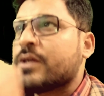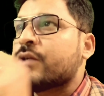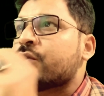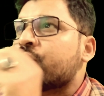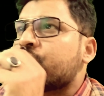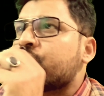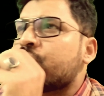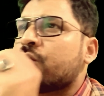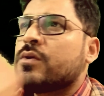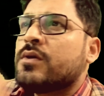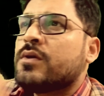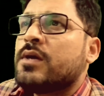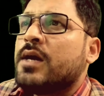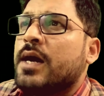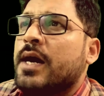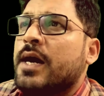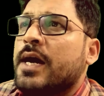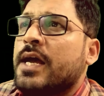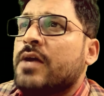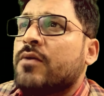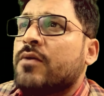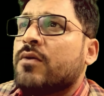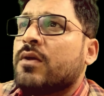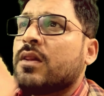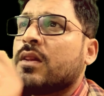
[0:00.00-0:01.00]
So
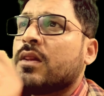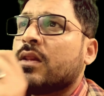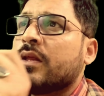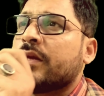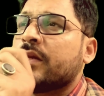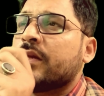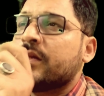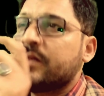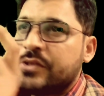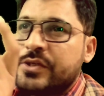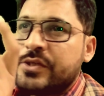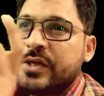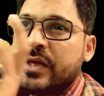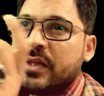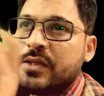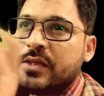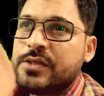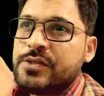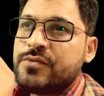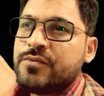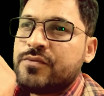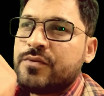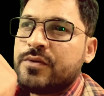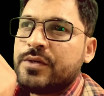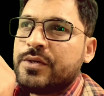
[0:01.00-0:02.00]
I have a little
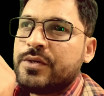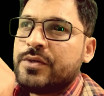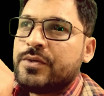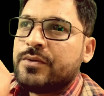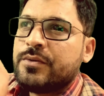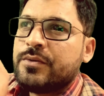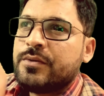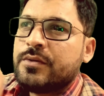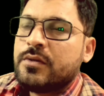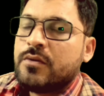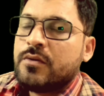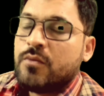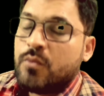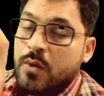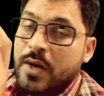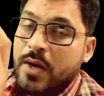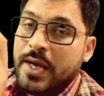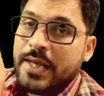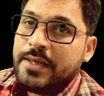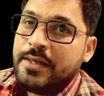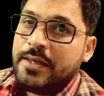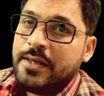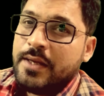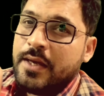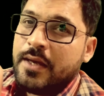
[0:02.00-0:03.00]
challenge for you
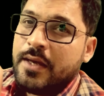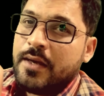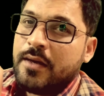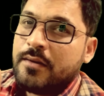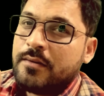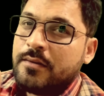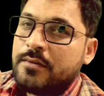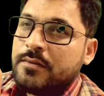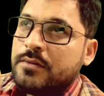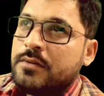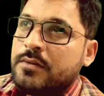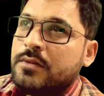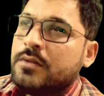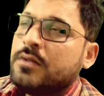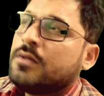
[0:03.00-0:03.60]
right now.